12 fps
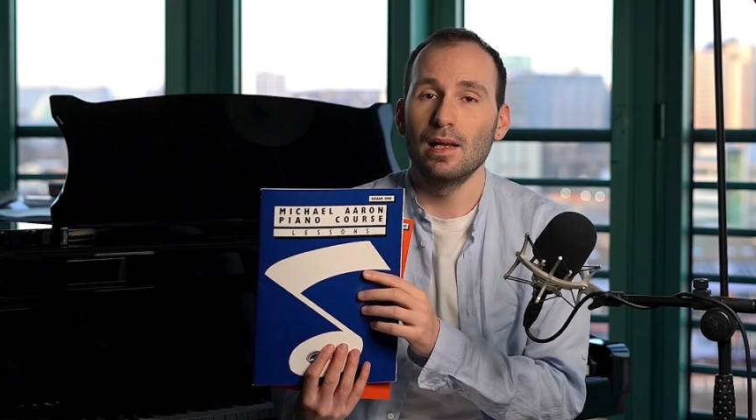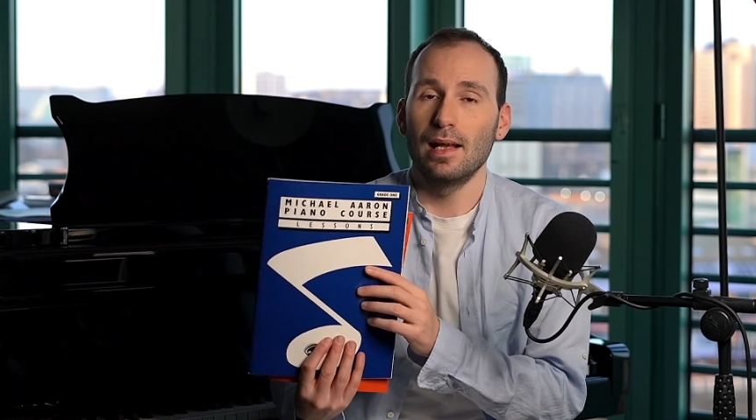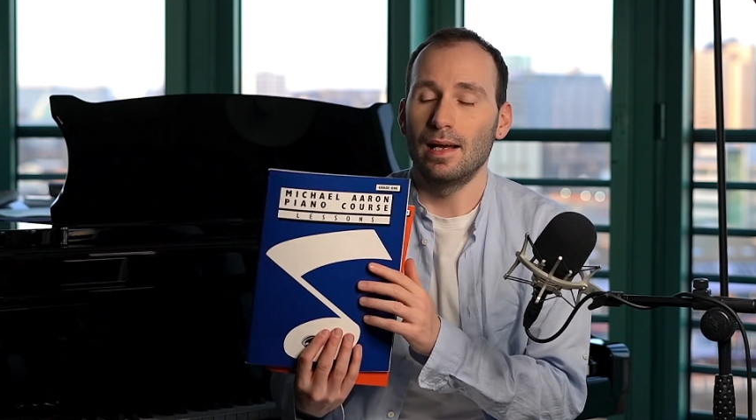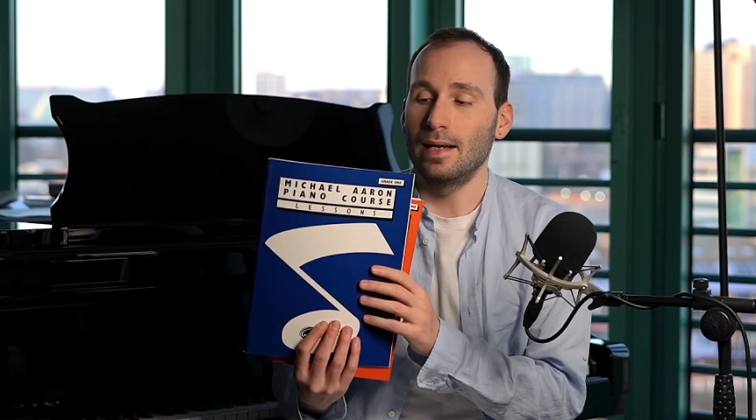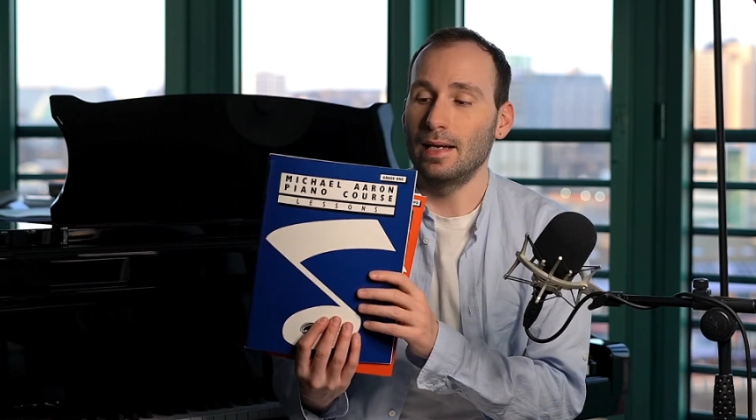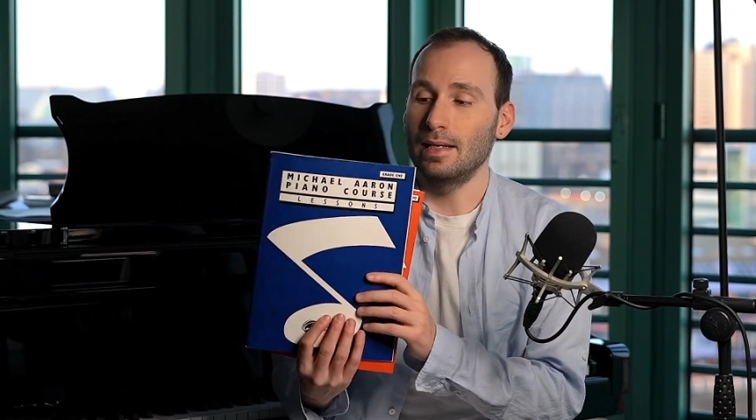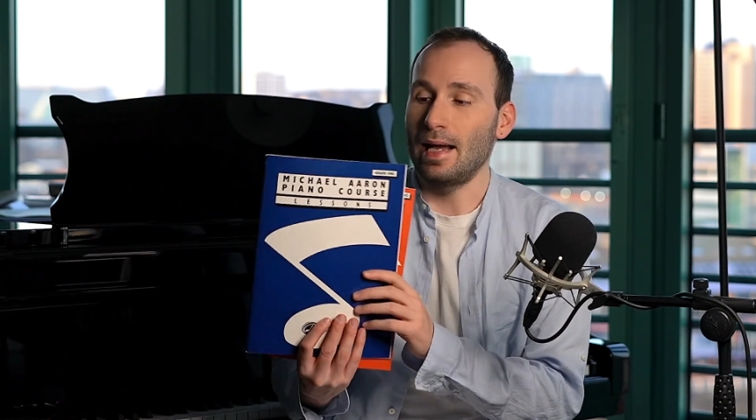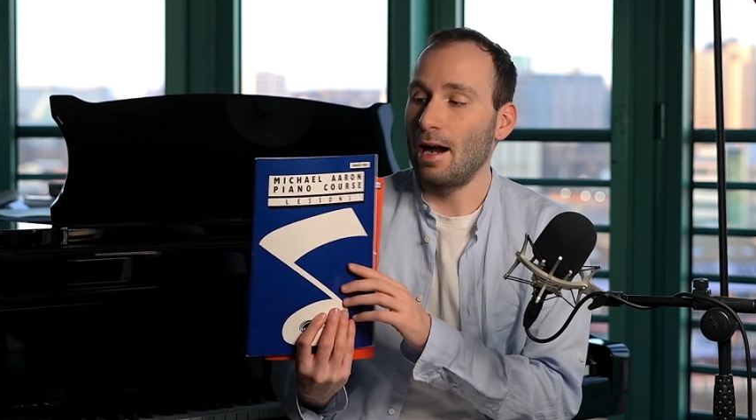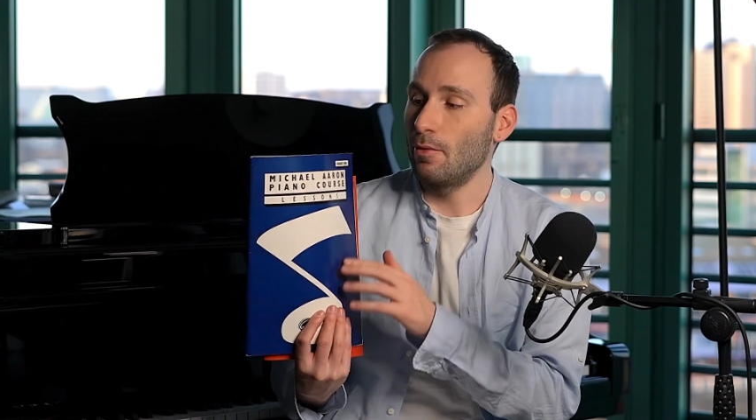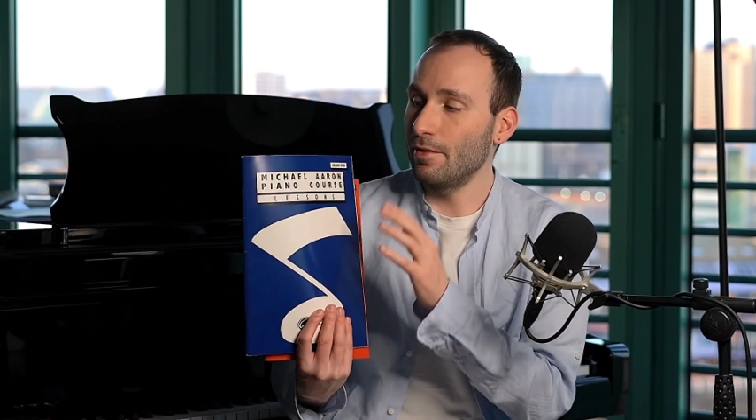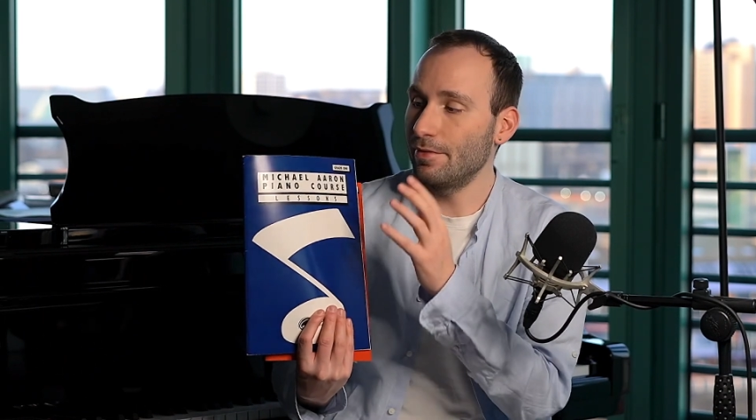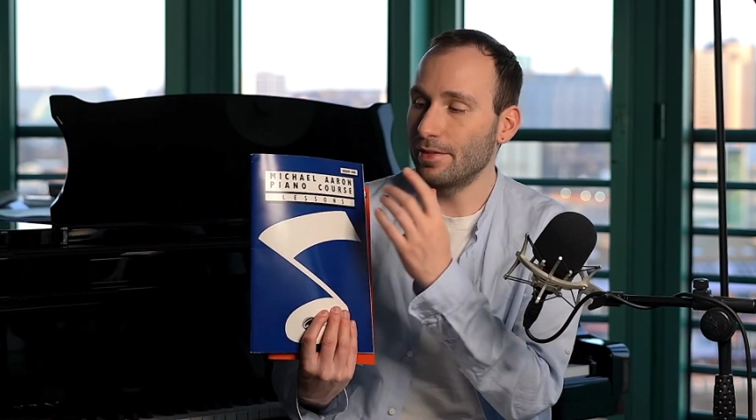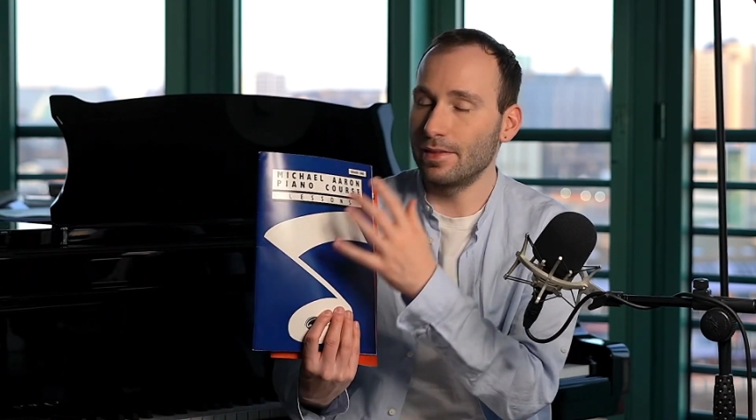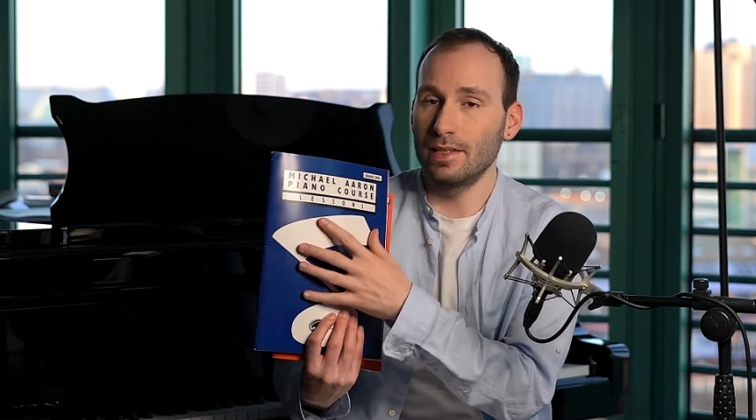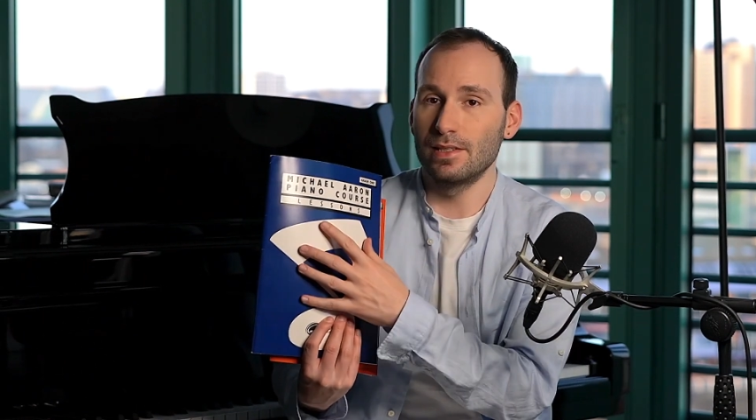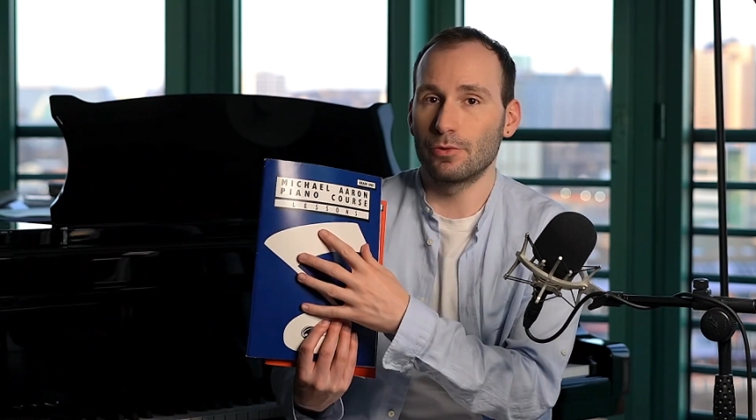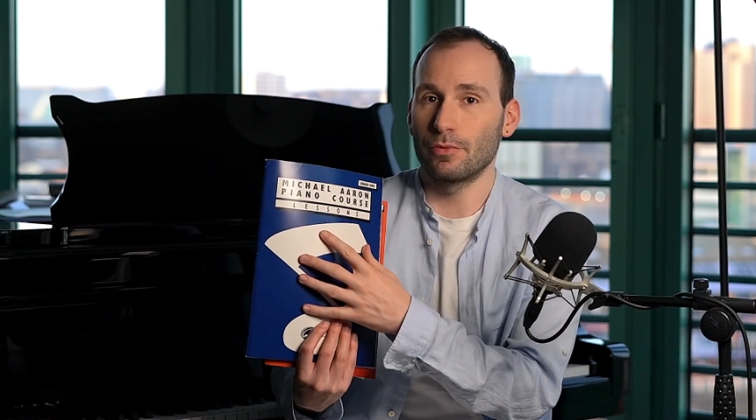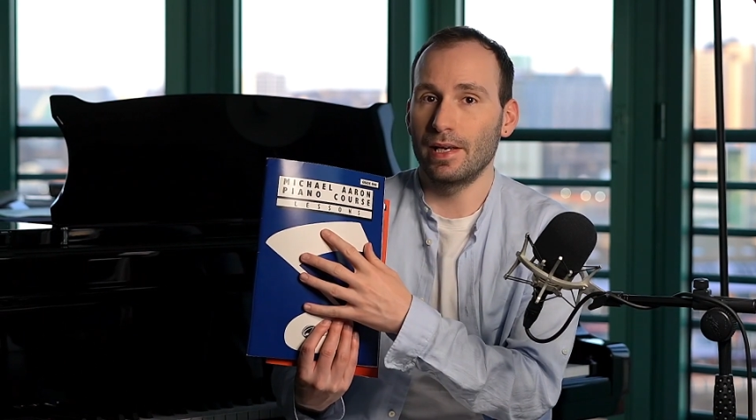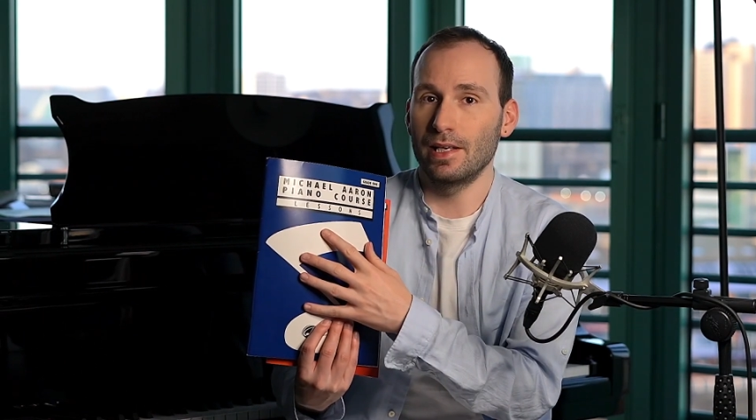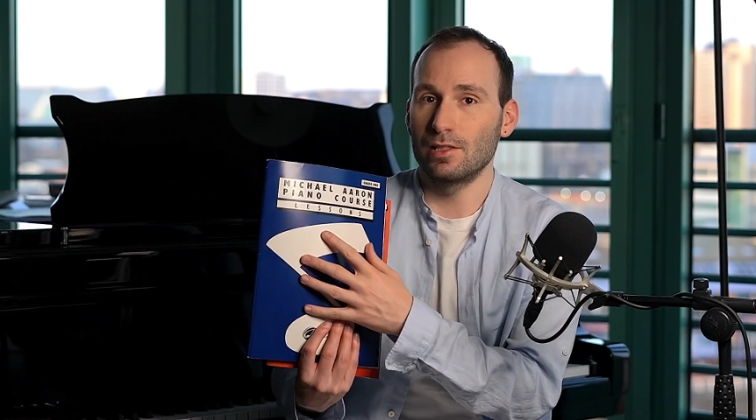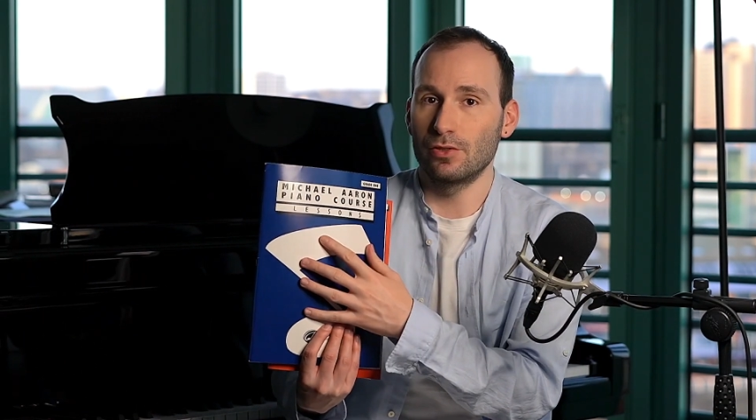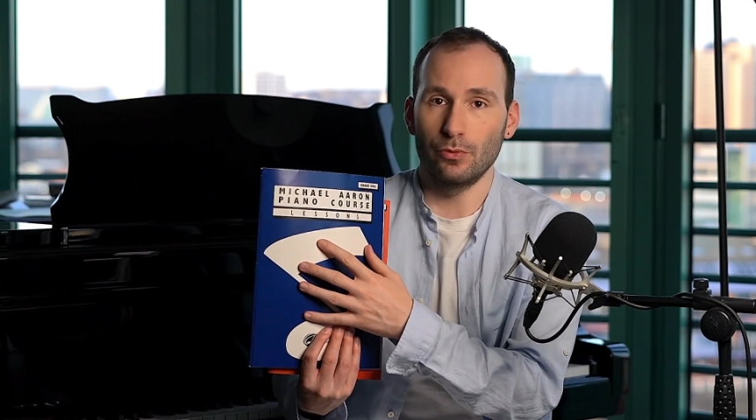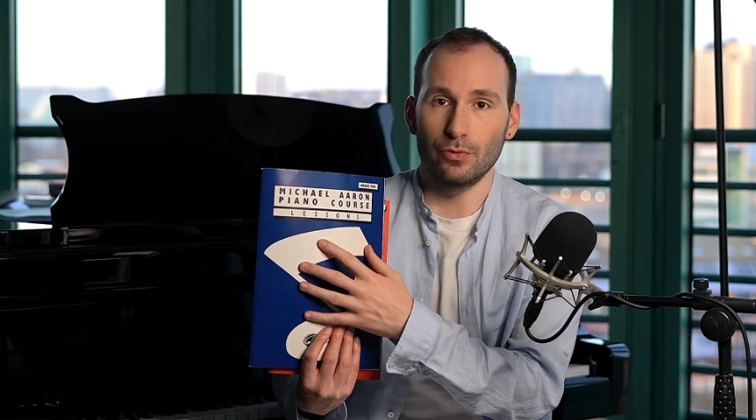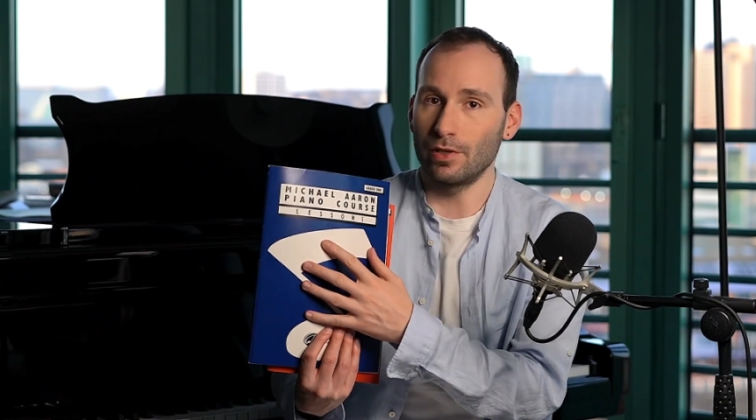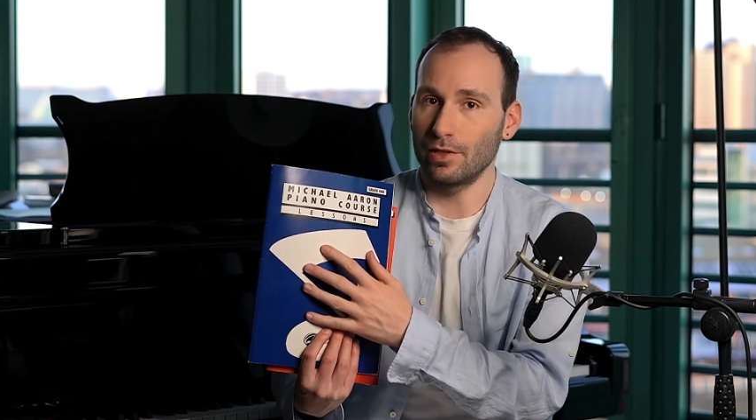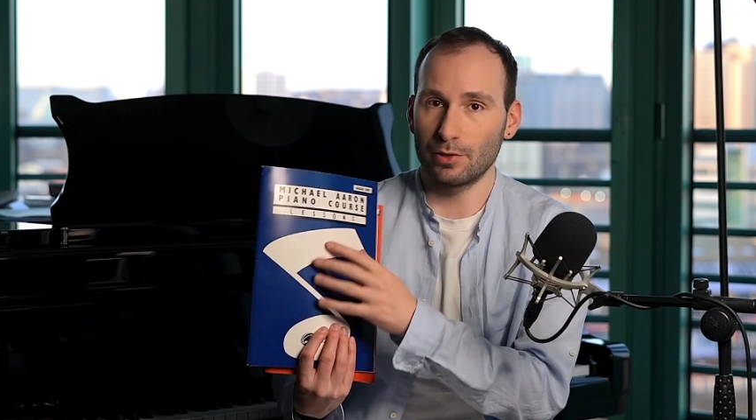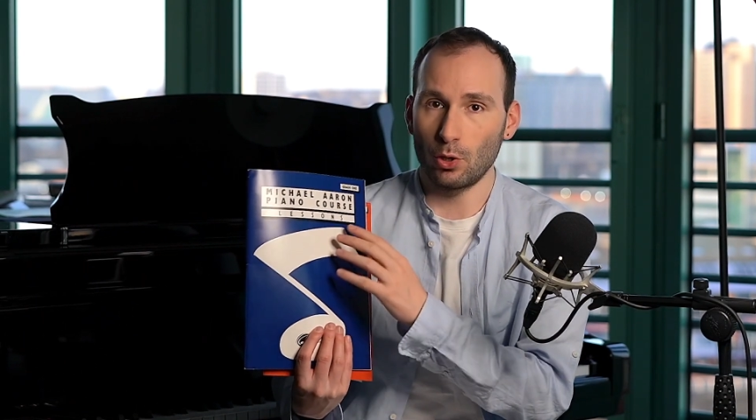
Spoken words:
However, these grades do not